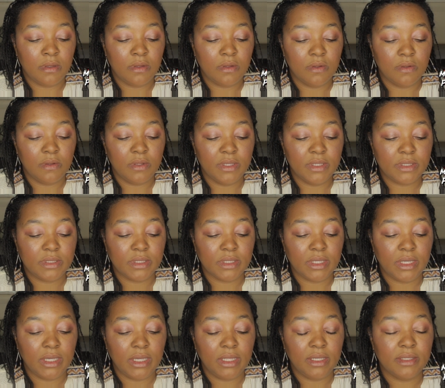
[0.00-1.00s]
So this
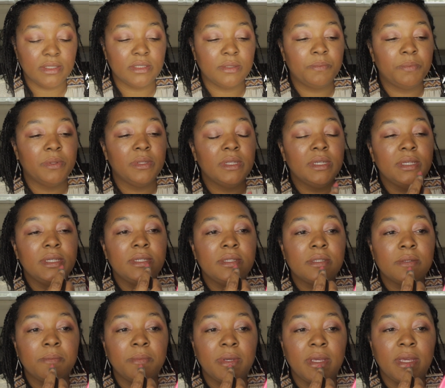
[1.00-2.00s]
again is
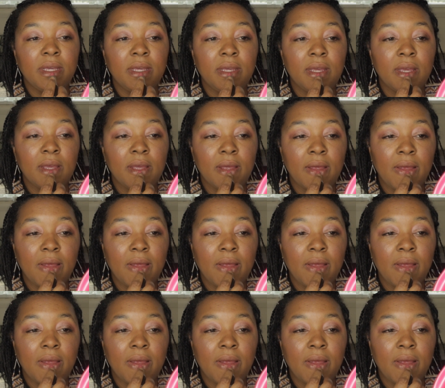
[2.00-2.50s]
Please Me.